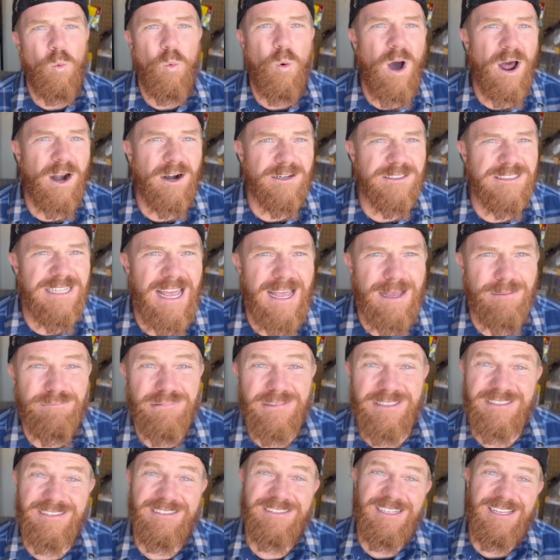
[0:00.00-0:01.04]
Water
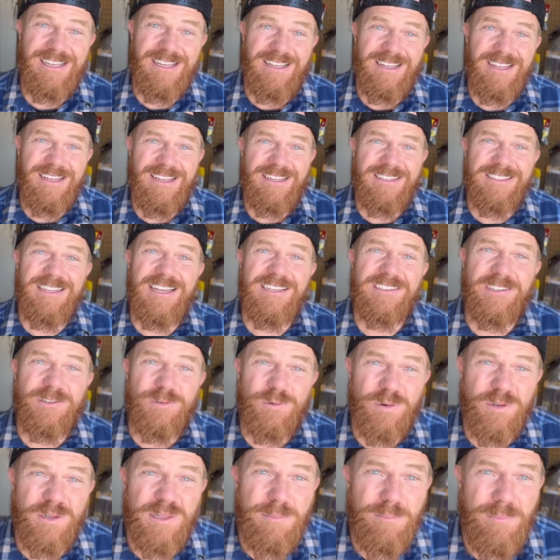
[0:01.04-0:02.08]
temps doesn't
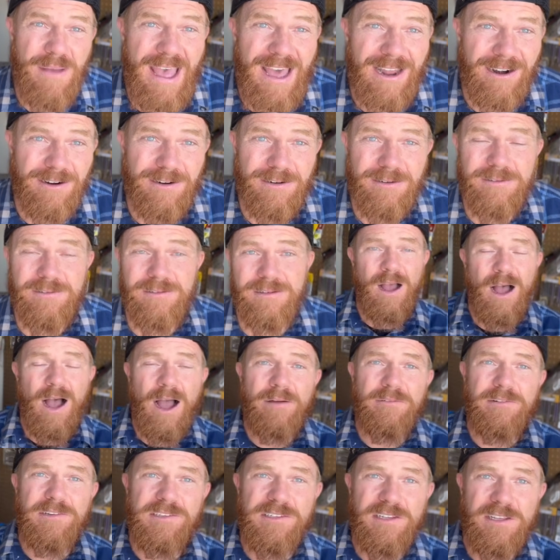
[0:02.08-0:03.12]
really matter.
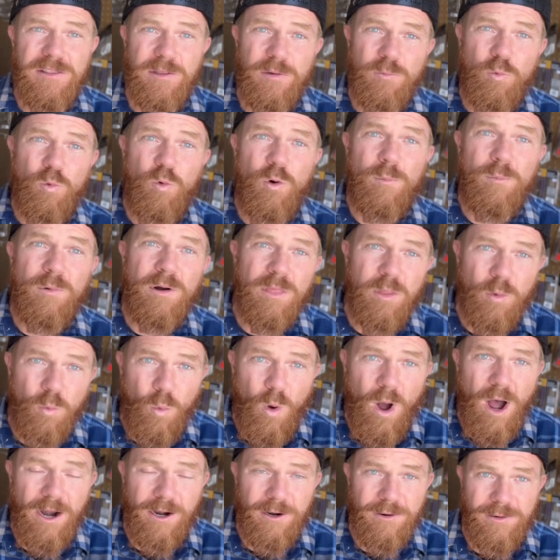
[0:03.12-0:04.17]
Obviously, the warmer the
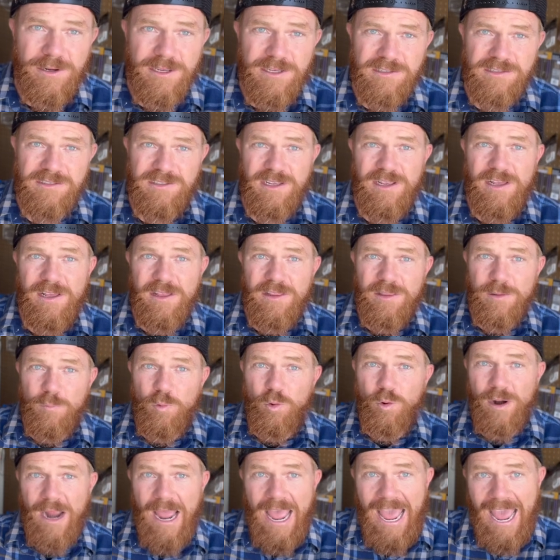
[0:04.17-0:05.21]
water is, the
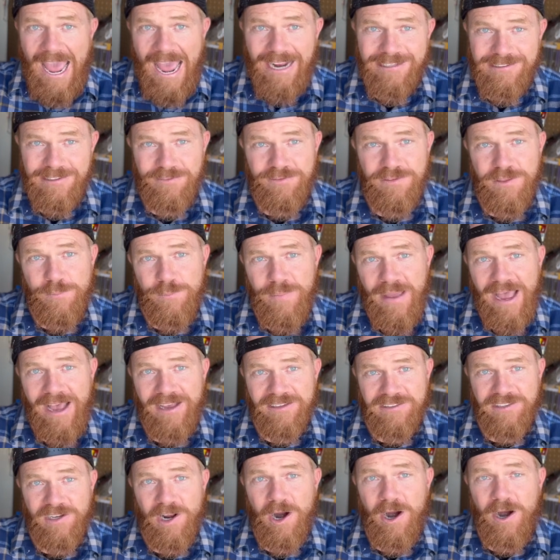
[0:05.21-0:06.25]
more active the
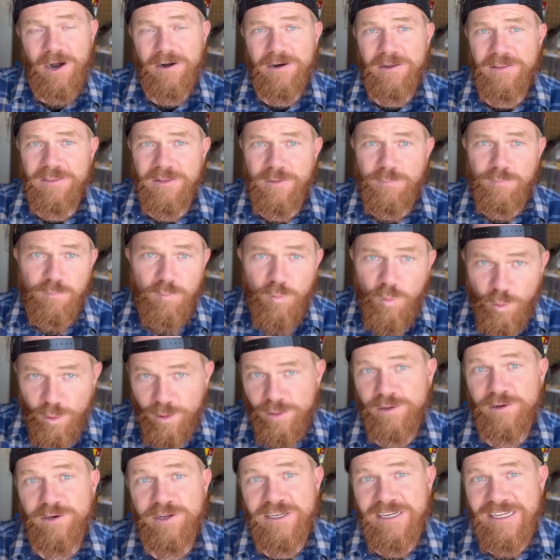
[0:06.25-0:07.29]
bass are, and the more
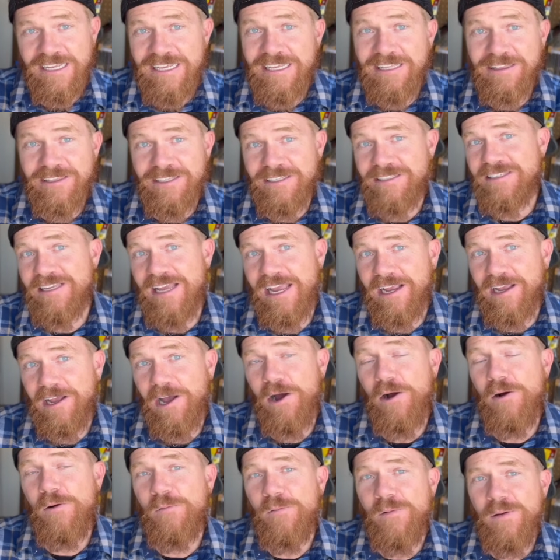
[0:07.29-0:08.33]
they're going to eat the
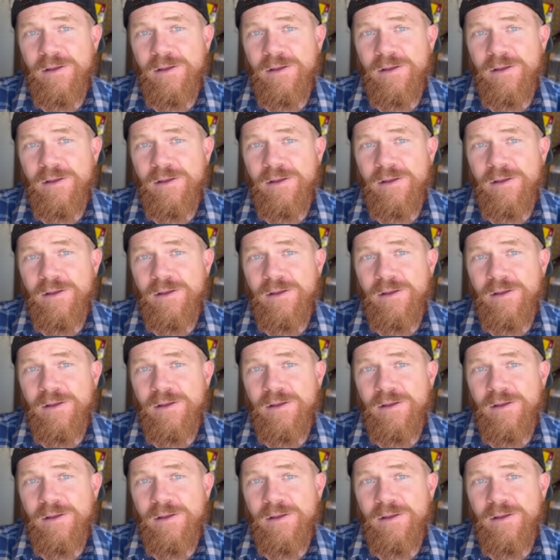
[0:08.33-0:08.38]
Senko,